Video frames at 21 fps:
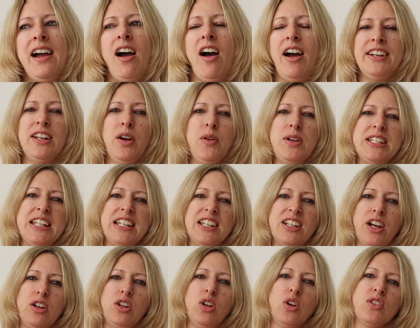I know I didn't
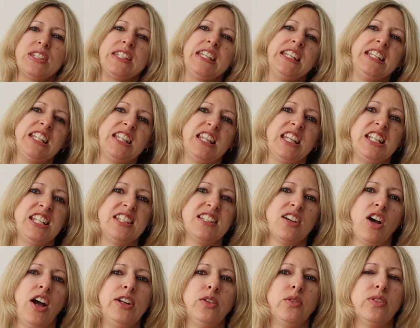go lots into the
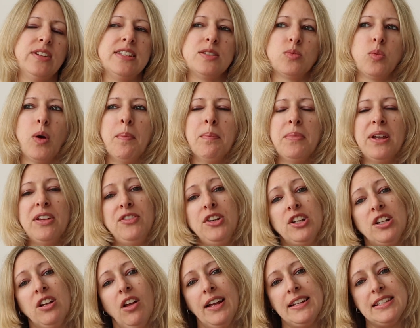design on this one, but if
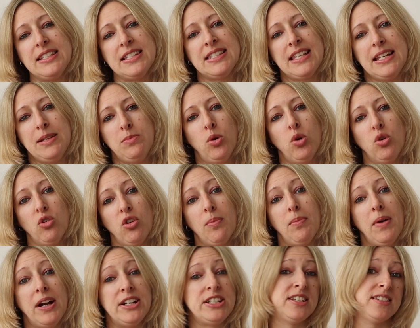you'd like to see more on
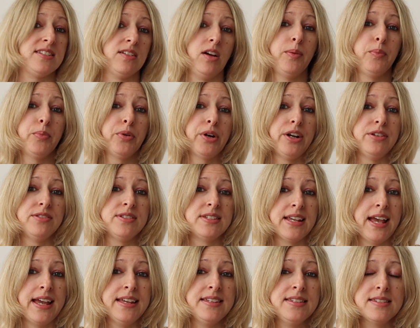my design
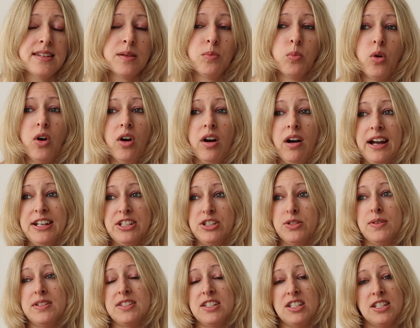process and what I
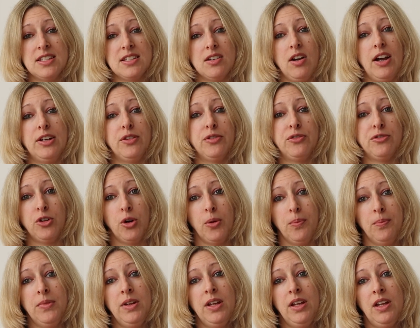do as a designer,
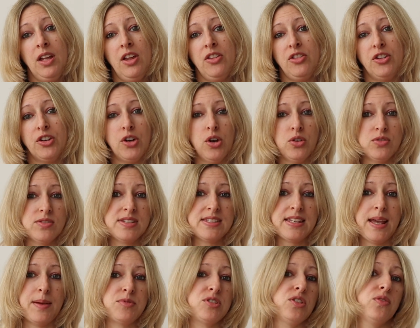from the
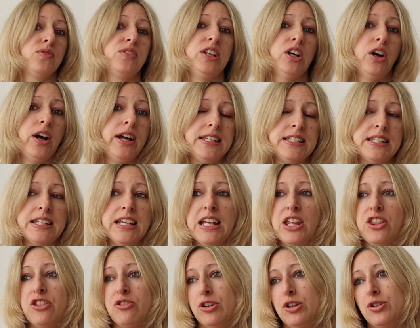concept of the
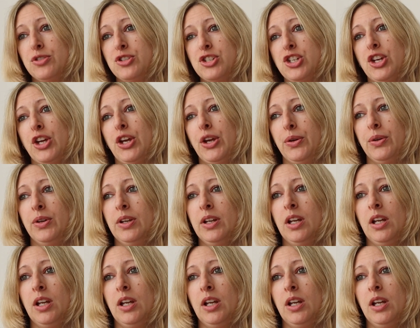idea through to